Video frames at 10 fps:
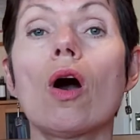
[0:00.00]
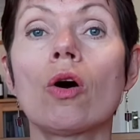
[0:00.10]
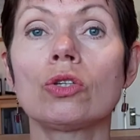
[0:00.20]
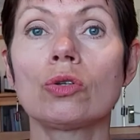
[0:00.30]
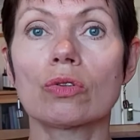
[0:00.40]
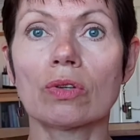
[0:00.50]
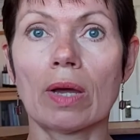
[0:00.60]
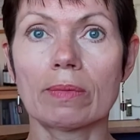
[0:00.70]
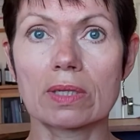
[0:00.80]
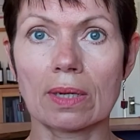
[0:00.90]
on your
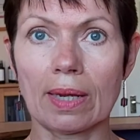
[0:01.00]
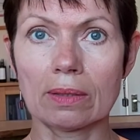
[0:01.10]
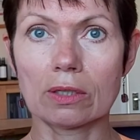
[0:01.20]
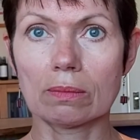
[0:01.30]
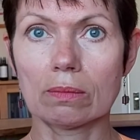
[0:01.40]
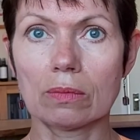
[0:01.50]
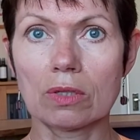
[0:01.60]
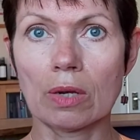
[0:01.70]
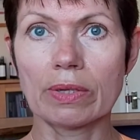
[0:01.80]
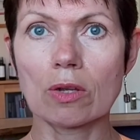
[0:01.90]
thymus gland.
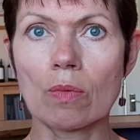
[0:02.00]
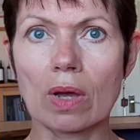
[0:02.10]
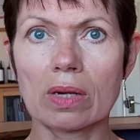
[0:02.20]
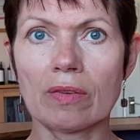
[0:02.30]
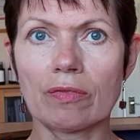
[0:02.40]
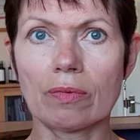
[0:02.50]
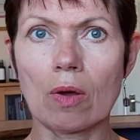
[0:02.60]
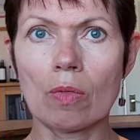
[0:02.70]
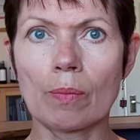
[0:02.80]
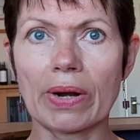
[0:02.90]
So it's on the kind of
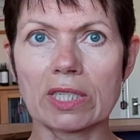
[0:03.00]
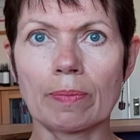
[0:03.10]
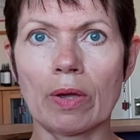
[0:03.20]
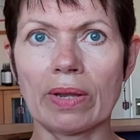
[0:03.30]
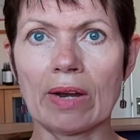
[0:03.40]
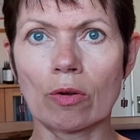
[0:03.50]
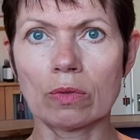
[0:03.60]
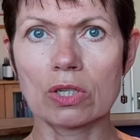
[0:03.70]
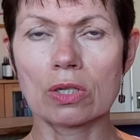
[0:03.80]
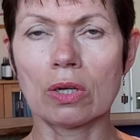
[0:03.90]
on the breastbone here, on
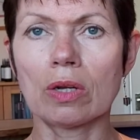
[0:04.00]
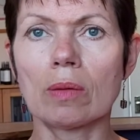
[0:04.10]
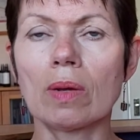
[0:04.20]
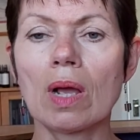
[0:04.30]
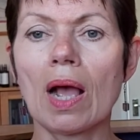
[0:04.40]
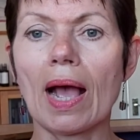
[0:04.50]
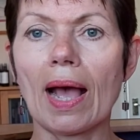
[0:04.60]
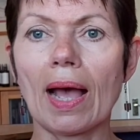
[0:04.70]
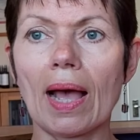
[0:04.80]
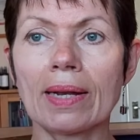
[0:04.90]
the sternum.
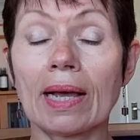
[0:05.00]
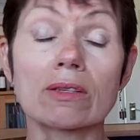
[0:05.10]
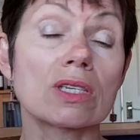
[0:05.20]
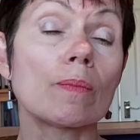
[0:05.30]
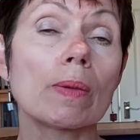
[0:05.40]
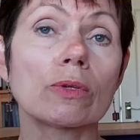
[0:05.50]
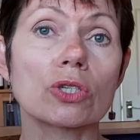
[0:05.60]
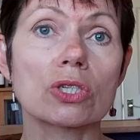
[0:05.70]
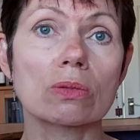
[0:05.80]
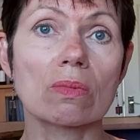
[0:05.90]
Now some people
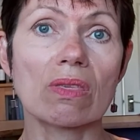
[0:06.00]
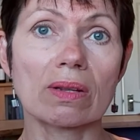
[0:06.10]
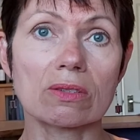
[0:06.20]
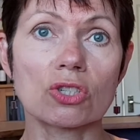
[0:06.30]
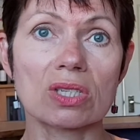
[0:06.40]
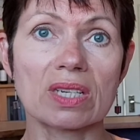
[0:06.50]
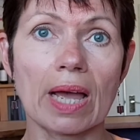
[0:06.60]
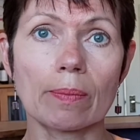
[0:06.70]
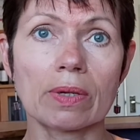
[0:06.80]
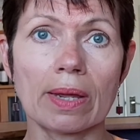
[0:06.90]
just
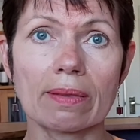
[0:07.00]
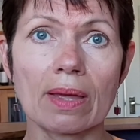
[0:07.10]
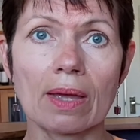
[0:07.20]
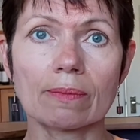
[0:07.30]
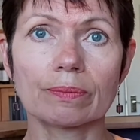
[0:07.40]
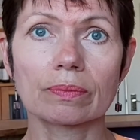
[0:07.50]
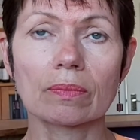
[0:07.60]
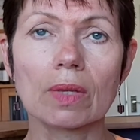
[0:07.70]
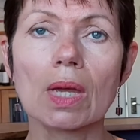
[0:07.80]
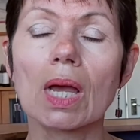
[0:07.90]
tap like that,
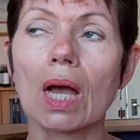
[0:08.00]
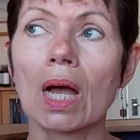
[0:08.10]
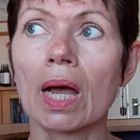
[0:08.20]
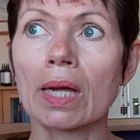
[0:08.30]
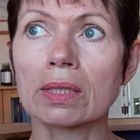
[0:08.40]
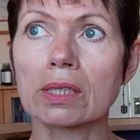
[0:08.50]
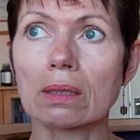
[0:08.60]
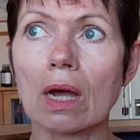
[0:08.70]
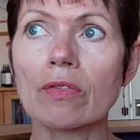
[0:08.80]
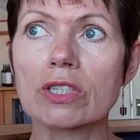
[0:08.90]
and
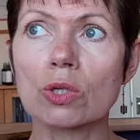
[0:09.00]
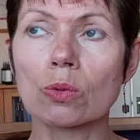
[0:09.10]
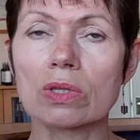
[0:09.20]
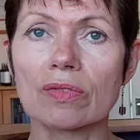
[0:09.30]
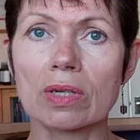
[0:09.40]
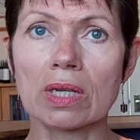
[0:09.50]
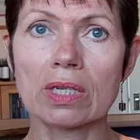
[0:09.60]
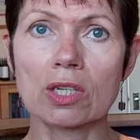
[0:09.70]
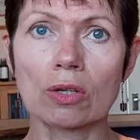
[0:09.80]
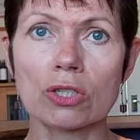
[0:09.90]
other schools of
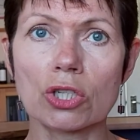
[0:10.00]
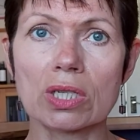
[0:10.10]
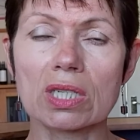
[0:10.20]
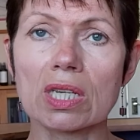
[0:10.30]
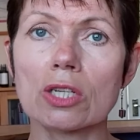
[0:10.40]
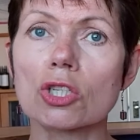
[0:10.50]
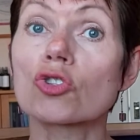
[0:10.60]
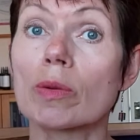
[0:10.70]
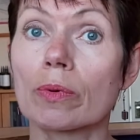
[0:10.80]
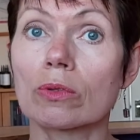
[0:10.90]
kinesiology teach a
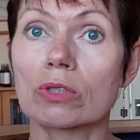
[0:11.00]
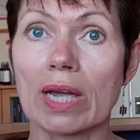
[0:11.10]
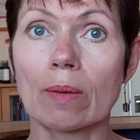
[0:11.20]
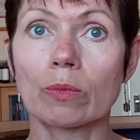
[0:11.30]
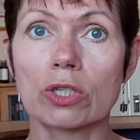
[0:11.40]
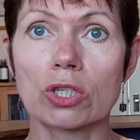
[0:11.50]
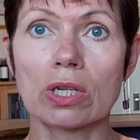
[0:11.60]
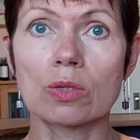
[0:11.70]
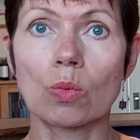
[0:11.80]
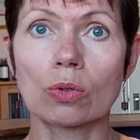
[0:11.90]
triple tap, which
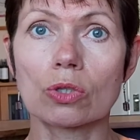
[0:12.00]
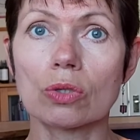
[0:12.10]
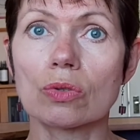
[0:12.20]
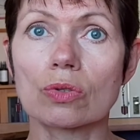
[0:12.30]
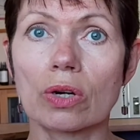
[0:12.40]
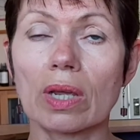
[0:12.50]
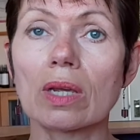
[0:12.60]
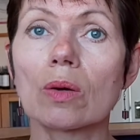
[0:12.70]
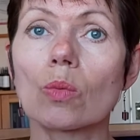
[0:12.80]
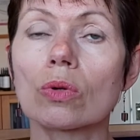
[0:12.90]
is 1 2
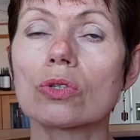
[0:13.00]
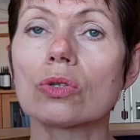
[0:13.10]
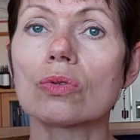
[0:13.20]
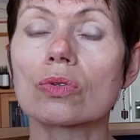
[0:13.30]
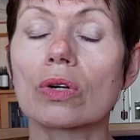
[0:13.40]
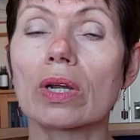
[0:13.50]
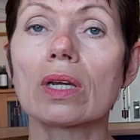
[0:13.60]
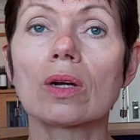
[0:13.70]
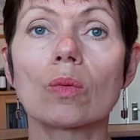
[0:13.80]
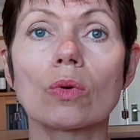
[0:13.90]
3 1 2
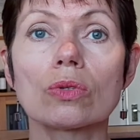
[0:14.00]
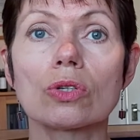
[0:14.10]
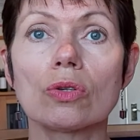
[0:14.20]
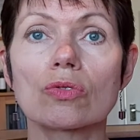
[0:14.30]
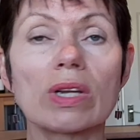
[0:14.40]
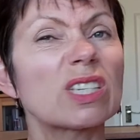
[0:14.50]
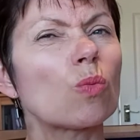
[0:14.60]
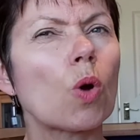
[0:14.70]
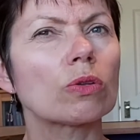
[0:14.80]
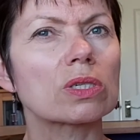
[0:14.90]
3 1 2 3. So
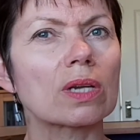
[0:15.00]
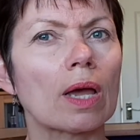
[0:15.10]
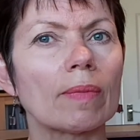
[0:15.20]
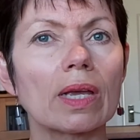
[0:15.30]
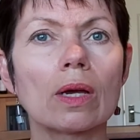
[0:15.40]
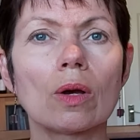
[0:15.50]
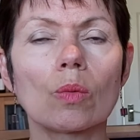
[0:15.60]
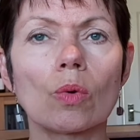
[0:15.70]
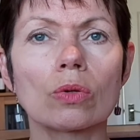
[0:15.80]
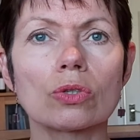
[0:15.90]
waltz timing,
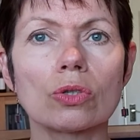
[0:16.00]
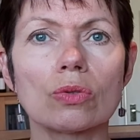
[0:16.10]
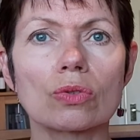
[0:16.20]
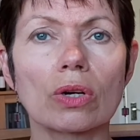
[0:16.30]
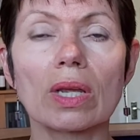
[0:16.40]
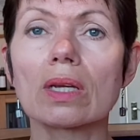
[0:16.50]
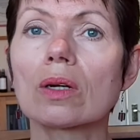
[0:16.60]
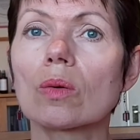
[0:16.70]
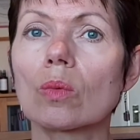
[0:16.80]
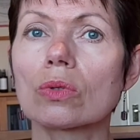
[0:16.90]
1 2 3
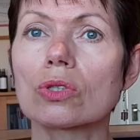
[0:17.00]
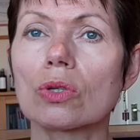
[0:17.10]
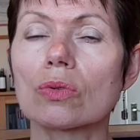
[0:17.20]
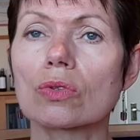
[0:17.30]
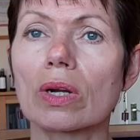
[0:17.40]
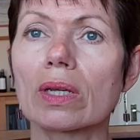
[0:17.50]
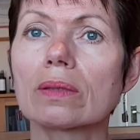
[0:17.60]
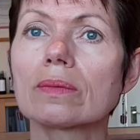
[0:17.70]
1 2 3.